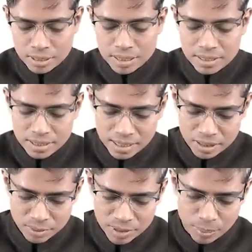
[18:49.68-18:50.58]
This
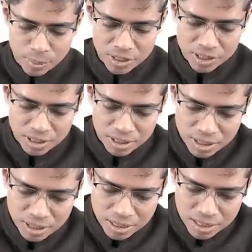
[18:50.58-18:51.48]
kind of
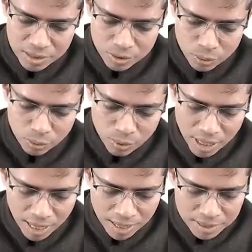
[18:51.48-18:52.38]
suppression is
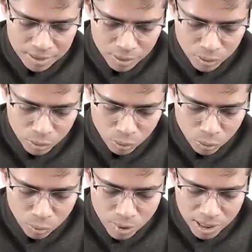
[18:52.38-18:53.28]
known as
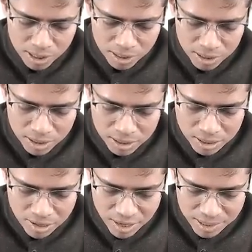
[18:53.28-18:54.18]

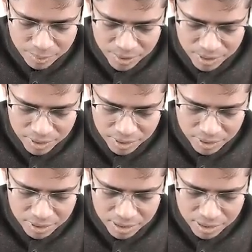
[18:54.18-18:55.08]
overdrive.
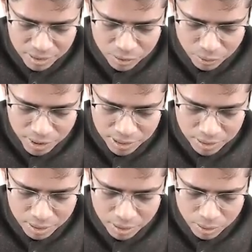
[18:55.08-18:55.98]
This is known
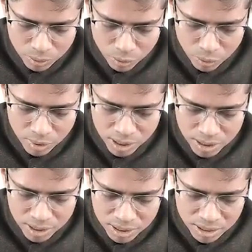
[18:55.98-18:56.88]
as
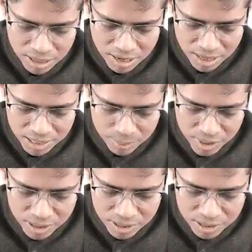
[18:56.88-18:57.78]
overdrive
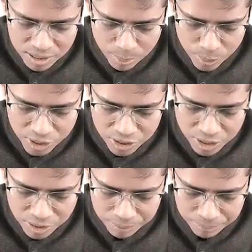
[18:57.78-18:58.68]

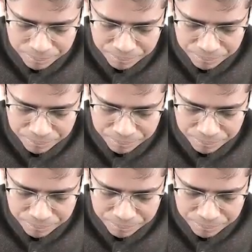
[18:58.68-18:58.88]
suppression